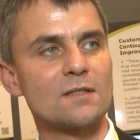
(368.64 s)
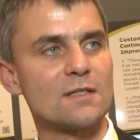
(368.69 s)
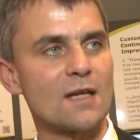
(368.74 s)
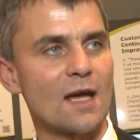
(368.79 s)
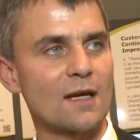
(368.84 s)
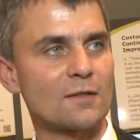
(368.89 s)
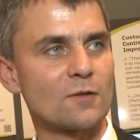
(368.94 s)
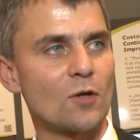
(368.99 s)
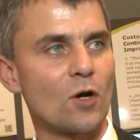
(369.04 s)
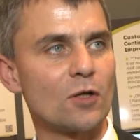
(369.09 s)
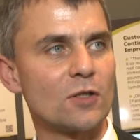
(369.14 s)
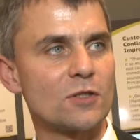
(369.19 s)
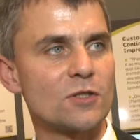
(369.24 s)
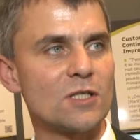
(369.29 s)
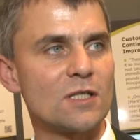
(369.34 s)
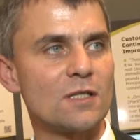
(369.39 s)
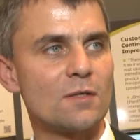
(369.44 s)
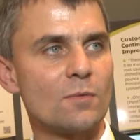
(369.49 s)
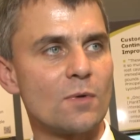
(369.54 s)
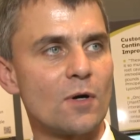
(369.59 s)

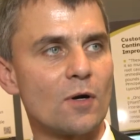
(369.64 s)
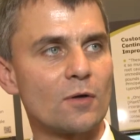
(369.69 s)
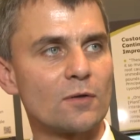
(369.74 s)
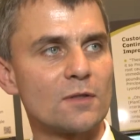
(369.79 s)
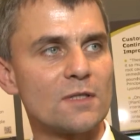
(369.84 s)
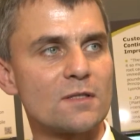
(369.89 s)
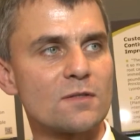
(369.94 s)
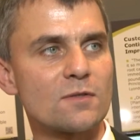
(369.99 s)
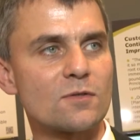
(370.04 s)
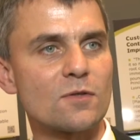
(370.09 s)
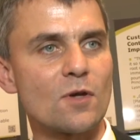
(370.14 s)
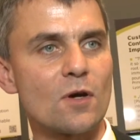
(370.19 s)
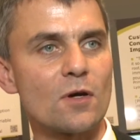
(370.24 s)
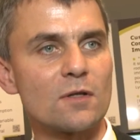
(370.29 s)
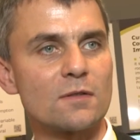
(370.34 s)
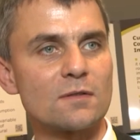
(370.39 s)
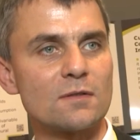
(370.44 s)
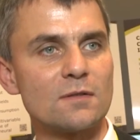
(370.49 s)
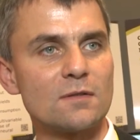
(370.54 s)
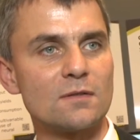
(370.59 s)
technology where only
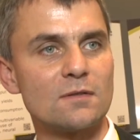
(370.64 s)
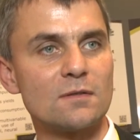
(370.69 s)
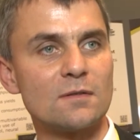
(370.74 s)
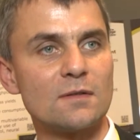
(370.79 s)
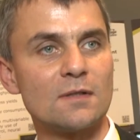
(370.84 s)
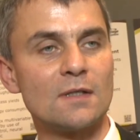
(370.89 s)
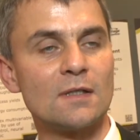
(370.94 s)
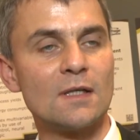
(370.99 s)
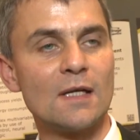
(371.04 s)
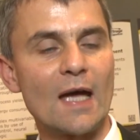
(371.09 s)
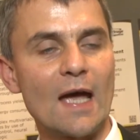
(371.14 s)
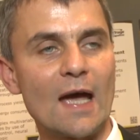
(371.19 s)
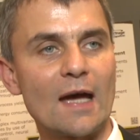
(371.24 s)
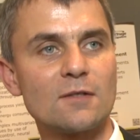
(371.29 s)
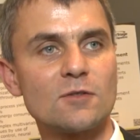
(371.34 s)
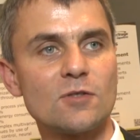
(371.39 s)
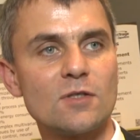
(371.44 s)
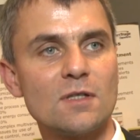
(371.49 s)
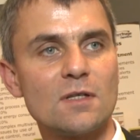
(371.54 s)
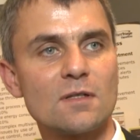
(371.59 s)
certain
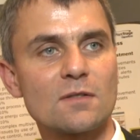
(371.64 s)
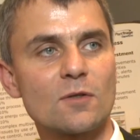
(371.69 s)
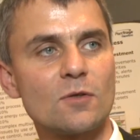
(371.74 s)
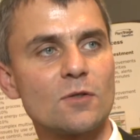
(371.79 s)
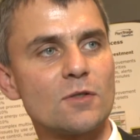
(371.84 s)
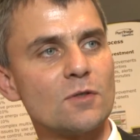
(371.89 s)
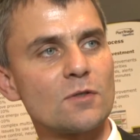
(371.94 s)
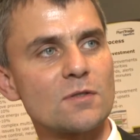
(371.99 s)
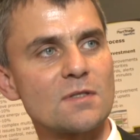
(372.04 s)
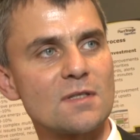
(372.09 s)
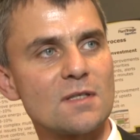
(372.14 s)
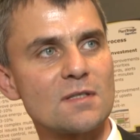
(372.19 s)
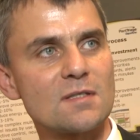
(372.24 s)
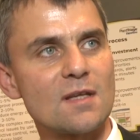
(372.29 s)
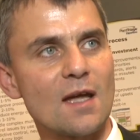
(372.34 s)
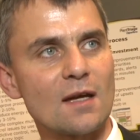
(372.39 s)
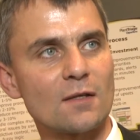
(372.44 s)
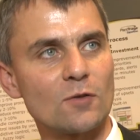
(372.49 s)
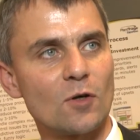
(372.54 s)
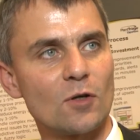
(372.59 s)
engineers could use this
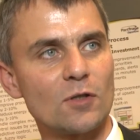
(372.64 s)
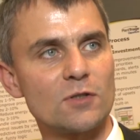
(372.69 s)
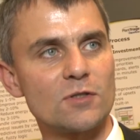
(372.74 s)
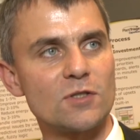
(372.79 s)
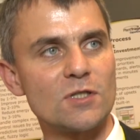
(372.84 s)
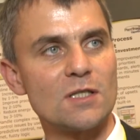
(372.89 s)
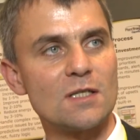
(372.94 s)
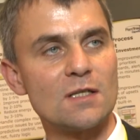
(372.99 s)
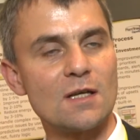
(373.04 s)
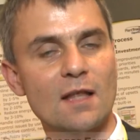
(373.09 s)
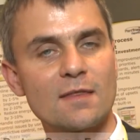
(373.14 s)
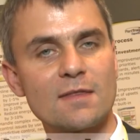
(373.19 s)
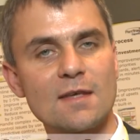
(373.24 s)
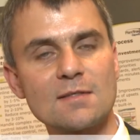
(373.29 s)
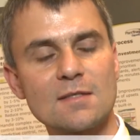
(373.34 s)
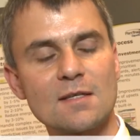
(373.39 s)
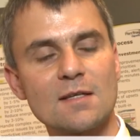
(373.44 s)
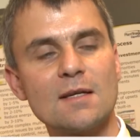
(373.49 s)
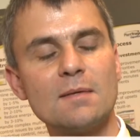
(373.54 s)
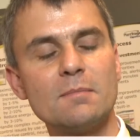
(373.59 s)
technology, and
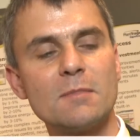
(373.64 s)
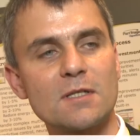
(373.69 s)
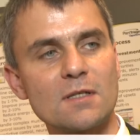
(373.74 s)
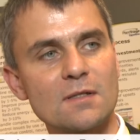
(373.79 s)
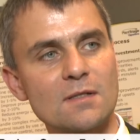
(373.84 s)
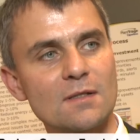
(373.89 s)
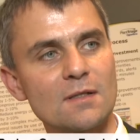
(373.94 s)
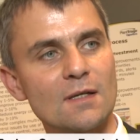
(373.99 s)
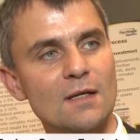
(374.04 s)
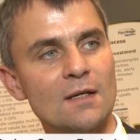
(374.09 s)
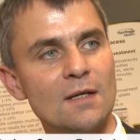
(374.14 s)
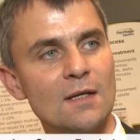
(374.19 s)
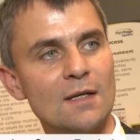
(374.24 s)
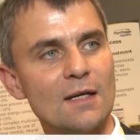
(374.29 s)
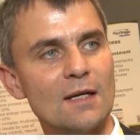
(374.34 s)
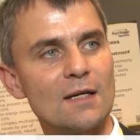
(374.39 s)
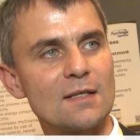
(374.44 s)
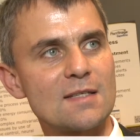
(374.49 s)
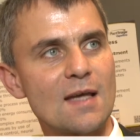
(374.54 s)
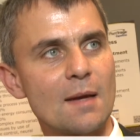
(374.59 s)
this limited
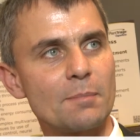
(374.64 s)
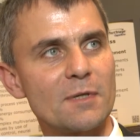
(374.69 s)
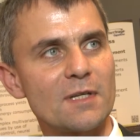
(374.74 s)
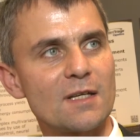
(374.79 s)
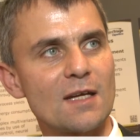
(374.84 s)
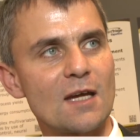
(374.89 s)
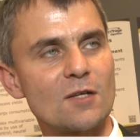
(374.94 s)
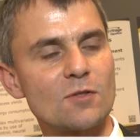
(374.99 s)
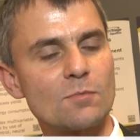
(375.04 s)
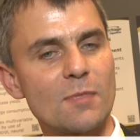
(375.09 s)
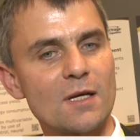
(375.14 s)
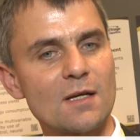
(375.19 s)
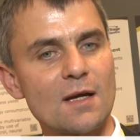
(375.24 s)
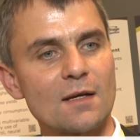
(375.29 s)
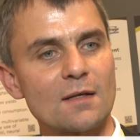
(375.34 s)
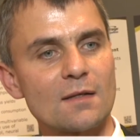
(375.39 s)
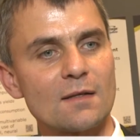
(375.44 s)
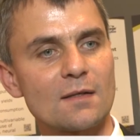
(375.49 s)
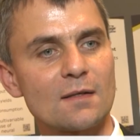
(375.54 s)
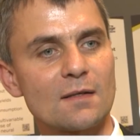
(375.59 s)
its application. But
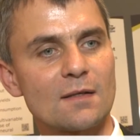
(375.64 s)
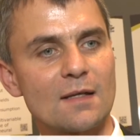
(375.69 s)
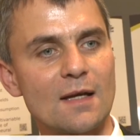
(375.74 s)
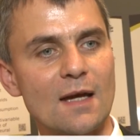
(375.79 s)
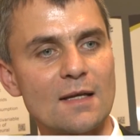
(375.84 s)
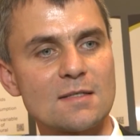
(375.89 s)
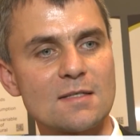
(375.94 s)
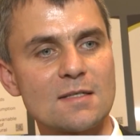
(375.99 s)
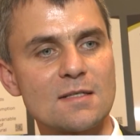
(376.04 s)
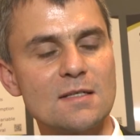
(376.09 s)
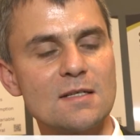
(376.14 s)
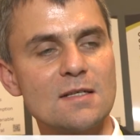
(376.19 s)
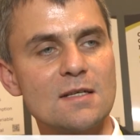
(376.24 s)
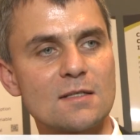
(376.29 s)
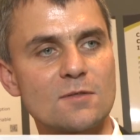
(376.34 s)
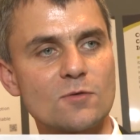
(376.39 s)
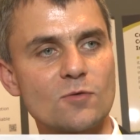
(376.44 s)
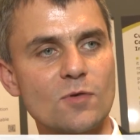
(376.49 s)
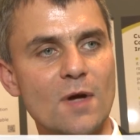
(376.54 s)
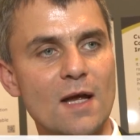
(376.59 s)
I can see
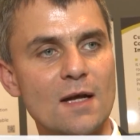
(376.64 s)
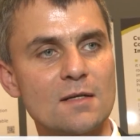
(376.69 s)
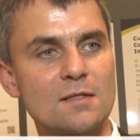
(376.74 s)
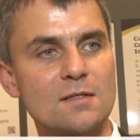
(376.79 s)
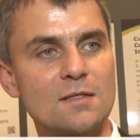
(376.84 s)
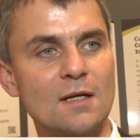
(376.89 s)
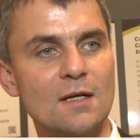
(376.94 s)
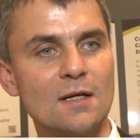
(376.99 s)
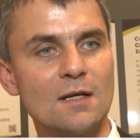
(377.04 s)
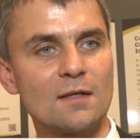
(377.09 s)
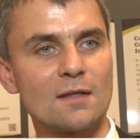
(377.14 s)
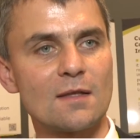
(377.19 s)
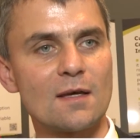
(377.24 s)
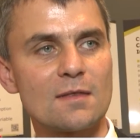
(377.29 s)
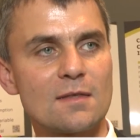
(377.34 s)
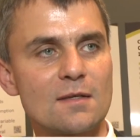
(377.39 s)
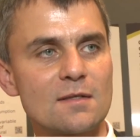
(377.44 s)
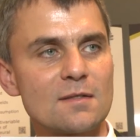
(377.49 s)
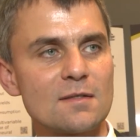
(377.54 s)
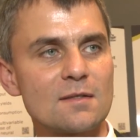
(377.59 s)
a trend
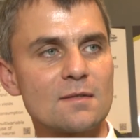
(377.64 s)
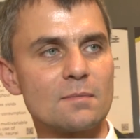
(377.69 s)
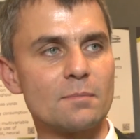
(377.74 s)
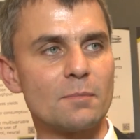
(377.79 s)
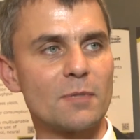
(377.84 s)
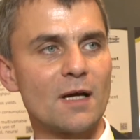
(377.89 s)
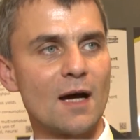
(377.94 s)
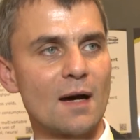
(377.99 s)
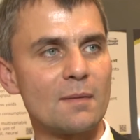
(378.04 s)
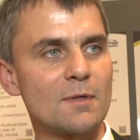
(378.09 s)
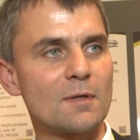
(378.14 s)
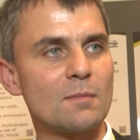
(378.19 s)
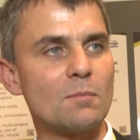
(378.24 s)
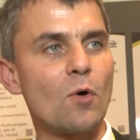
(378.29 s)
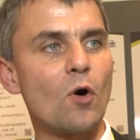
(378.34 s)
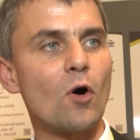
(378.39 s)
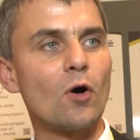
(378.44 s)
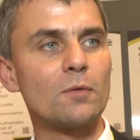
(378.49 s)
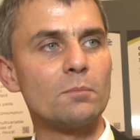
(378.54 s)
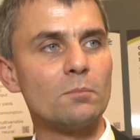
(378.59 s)
that this is becoming
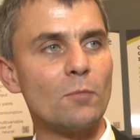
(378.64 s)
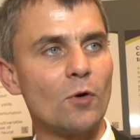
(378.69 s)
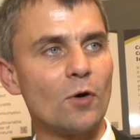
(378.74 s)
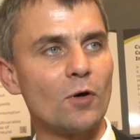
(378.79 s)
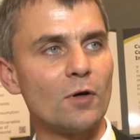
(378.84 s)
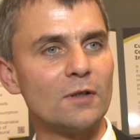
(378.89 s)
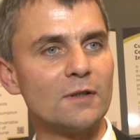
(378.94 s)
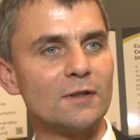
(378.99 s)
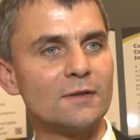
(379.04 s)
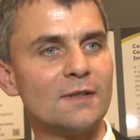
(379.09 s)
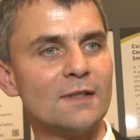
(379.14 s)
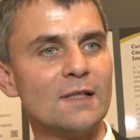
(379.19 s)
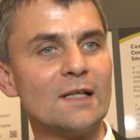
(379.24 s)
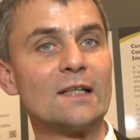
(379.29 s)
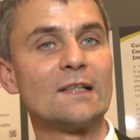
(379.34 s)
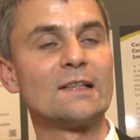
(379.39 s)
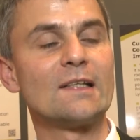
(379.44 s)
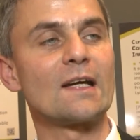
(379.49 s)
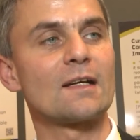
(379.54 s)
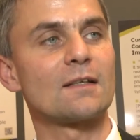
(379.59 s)
more and more a
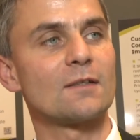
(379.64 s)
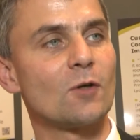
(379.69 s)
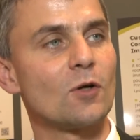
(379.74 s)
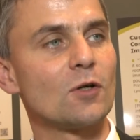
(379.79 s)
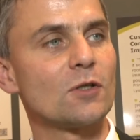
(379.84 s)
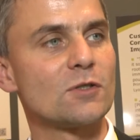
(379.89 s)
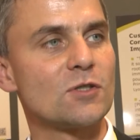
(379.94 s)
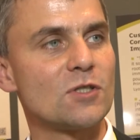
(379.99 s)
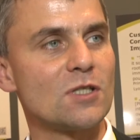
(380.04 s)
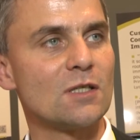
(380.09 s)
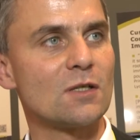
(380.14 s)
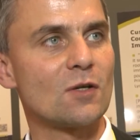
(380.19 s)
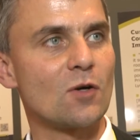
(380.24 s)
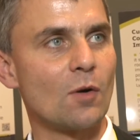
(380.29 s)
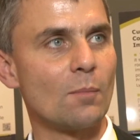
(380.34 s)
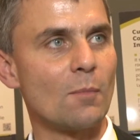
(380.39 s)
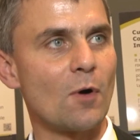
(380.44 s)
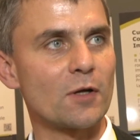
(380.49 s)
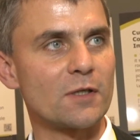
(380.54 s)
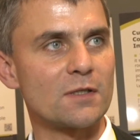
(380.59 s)
technology
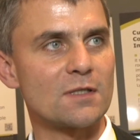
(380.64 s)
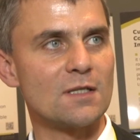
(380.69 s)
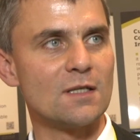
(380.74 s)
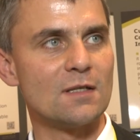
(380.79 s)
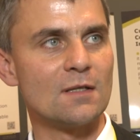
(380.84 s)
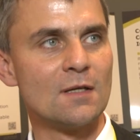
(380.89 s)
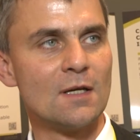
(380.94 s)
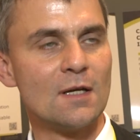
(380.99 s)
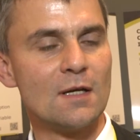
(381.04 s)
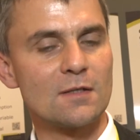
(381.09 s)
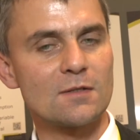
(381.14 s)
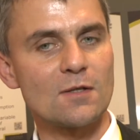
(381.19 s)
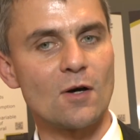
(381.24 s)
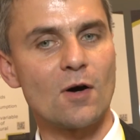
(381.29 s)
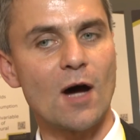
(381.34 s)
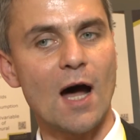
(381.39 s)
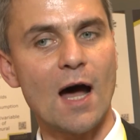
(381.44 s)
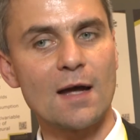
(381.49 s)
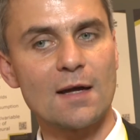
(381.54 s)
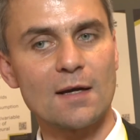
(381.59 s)
commodity.
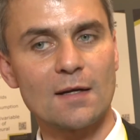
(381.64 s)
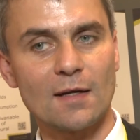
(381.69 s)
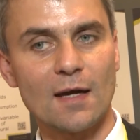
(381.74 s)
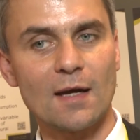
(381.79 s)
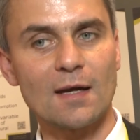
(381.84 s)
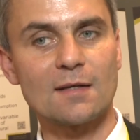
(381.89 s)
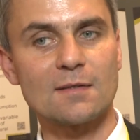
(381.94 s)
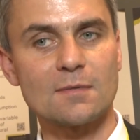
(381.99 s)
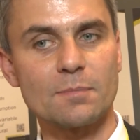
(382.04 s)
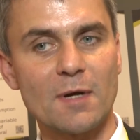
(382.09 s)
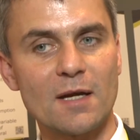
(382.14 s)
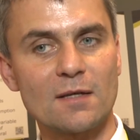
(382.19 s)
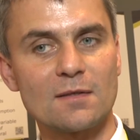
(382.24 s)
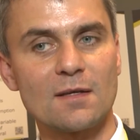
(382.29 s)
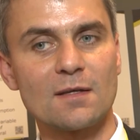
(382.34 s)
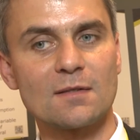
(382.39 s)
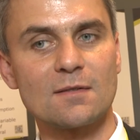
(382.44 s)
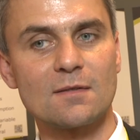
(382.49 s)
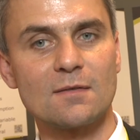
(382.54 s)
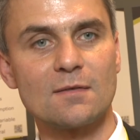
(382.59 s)
So I expect
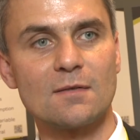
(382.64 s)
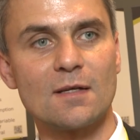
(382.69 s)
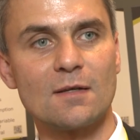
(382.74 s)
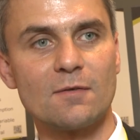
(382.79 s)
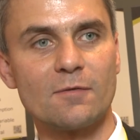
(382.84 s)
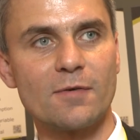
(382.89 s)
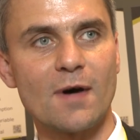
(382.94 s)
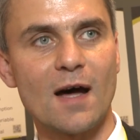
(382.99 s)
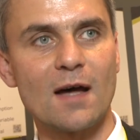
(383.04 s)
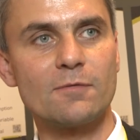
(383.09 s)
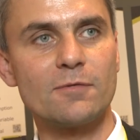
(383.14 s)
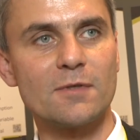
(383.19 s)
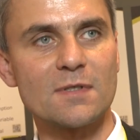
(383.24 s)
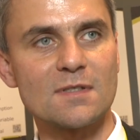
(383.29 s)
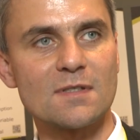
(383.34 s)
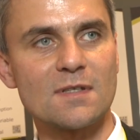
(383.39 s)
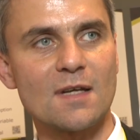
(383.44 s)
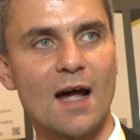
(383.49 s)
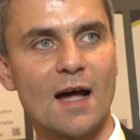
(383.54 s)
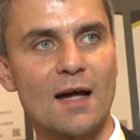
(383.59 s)
that in 5
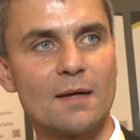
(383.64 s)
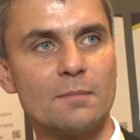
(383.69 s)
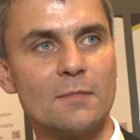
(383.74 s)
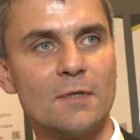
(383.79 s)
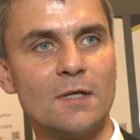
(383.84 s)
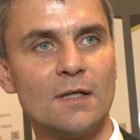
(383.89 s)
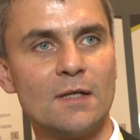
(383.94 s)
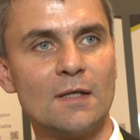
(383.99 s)
years' time,